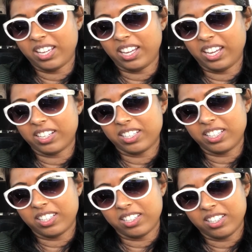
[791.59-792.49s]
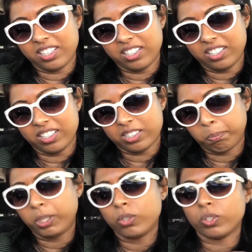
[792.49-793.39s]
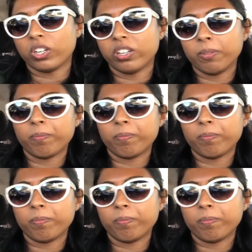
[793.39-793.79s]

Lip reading: and it is pewter.